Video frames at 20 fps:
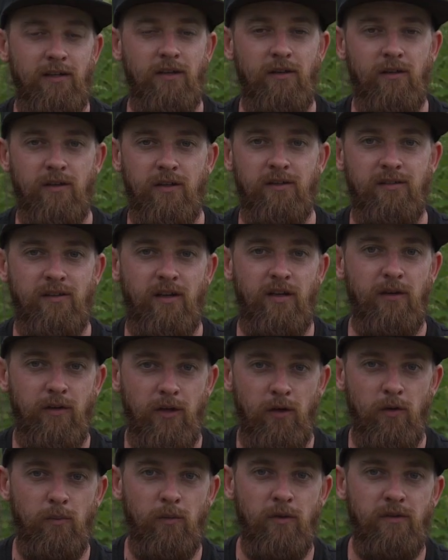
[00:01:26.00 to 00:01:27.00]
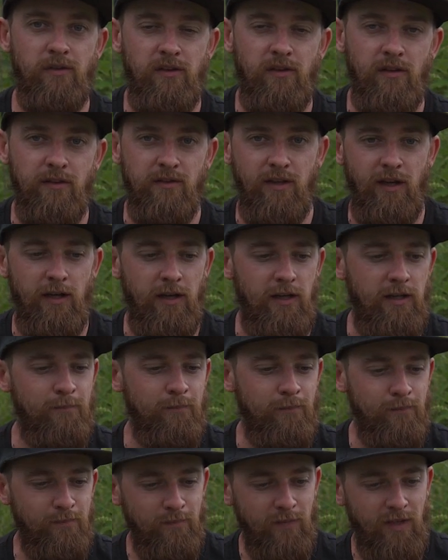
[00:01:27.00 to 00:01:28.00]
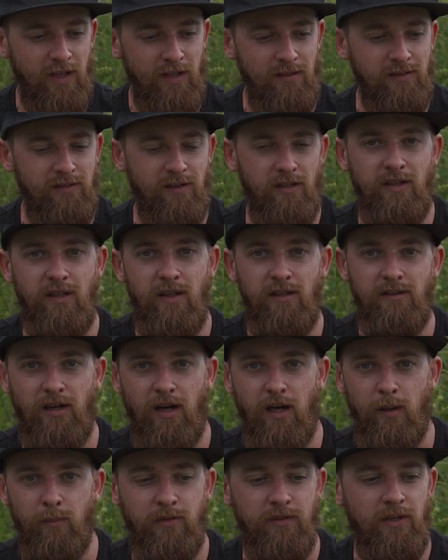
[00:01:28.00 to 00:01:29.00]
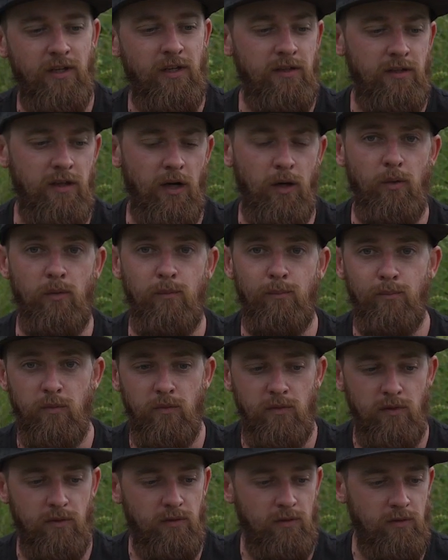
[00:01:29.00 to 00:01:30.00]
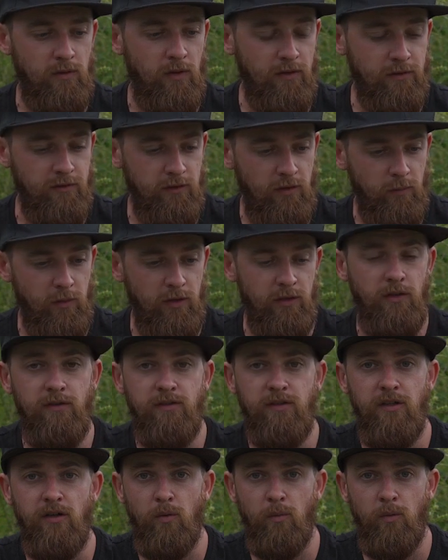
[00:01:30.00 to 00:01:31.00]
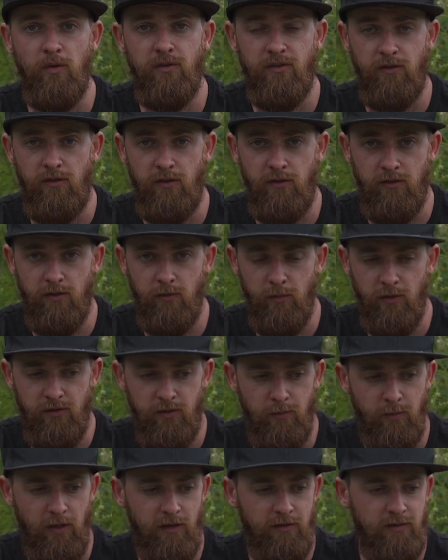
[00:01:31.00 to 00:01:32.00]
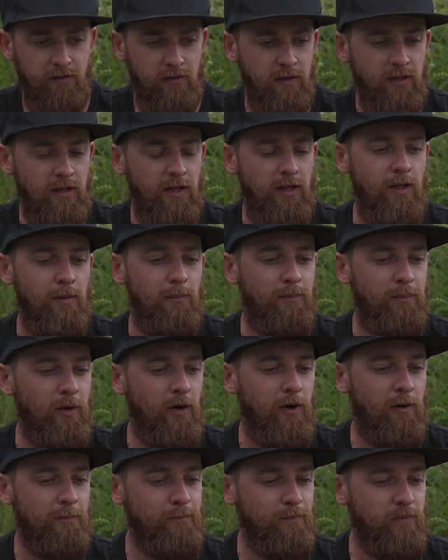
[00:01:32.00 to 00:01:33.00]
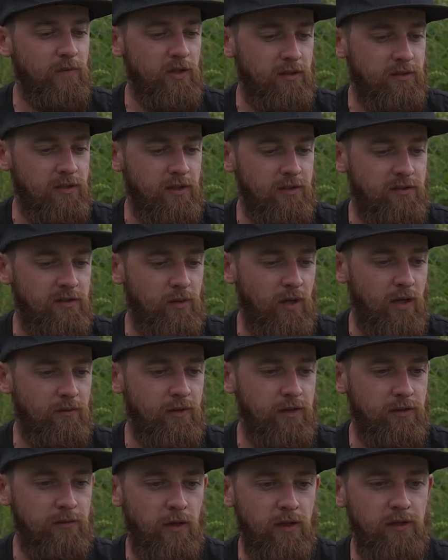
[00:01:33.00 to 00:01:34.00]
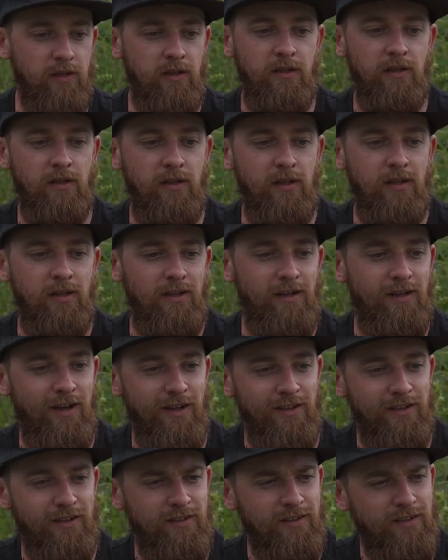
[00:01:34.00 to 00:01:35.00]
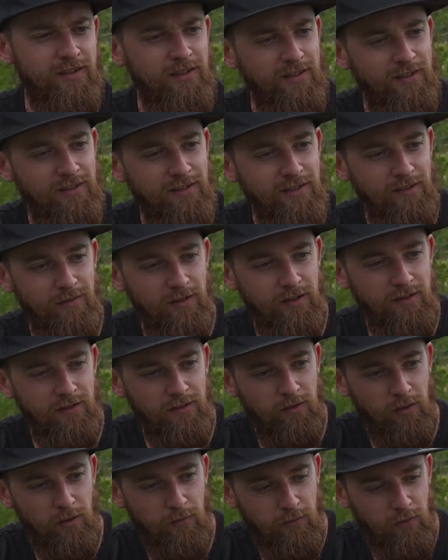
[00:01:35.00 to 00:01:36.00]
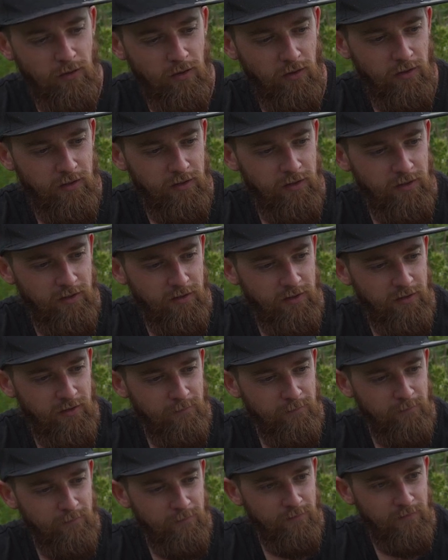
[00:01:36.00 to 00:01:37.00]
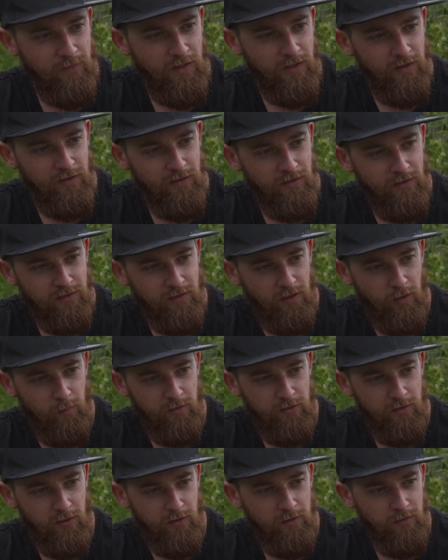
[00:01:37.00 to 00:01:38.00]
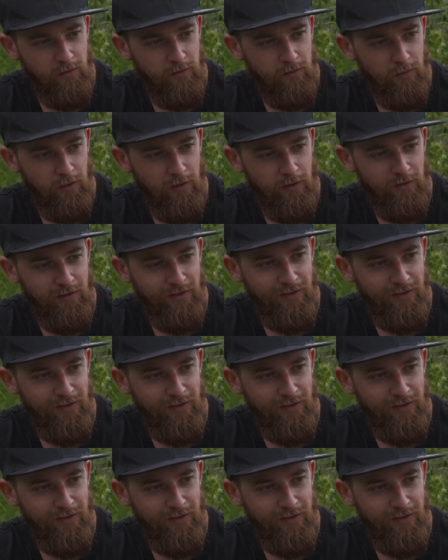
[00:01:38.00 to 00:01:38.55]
then like I say, if the odd mozzie does get in, it's going to get zapped. Now last night when I used it, I wasn't using a mozzie mesh, but I did still have this running, and I've actually got a fly that's come straight onto it.